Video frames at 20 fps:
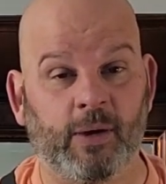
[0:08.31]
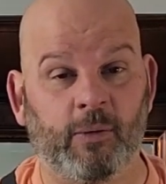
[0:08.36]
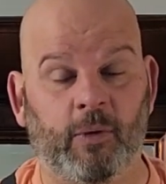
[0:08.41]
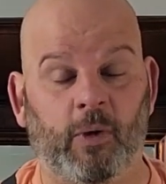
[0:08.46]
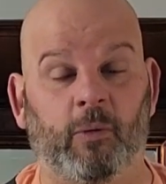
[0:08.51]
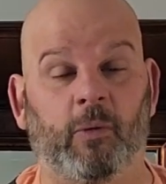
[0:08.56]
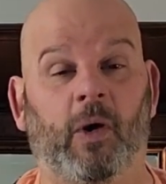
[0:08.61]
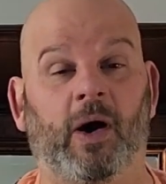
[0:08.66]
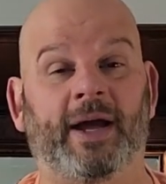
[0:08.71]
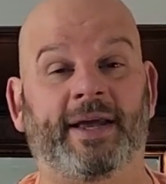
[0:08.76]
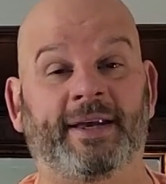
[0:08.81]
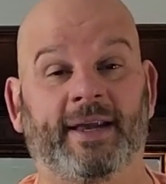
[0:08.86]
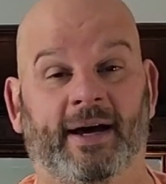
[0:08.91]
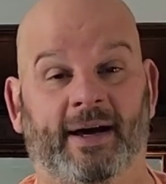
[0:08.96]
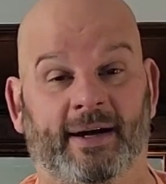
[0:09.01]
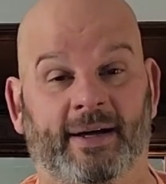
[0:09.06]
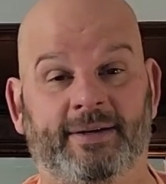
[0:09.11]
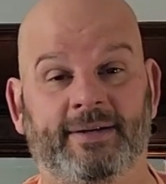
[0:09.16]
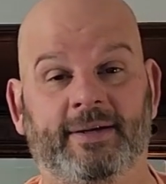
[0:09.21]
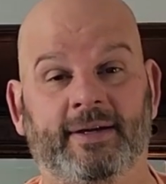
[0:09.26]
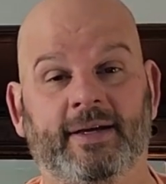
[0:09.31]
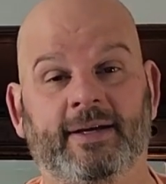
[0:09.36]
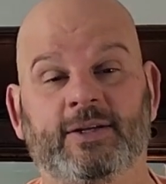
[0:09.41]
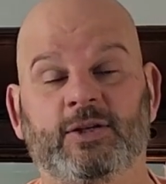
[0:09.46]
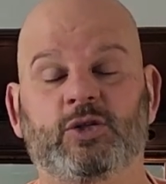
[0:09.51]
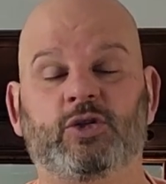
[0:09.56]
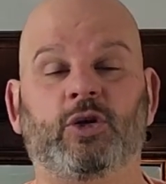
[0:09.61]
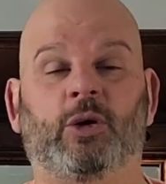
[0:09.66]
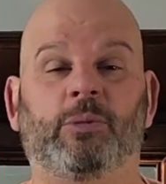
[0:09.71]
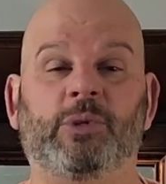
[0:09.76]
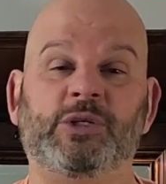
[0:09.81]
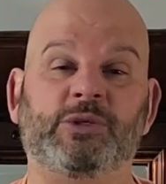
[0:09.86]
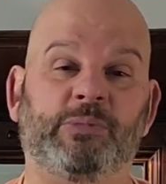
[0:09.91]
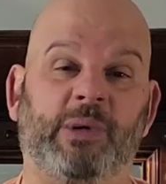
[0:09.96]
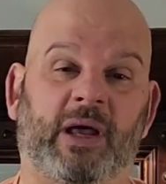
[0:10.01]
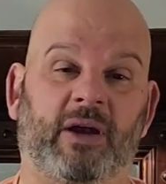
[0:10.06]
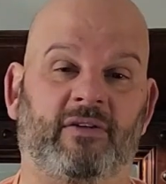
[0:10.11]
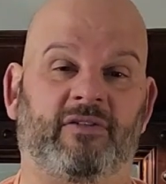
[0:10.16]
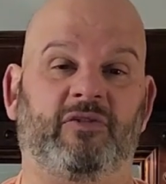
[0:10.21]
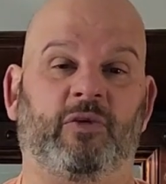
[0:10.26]
Well, why not? It's so much
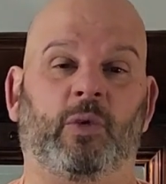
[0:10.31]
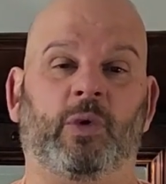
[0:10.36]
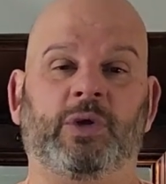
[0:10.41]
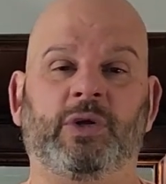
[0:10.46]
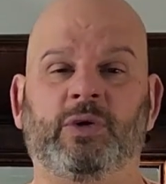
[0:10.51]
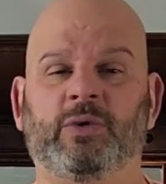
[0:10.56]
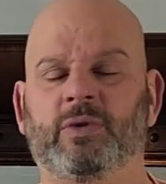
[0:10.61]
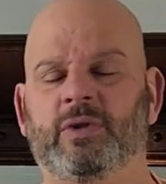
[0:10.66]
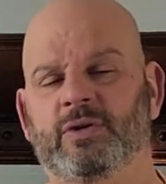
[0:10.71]
better for you.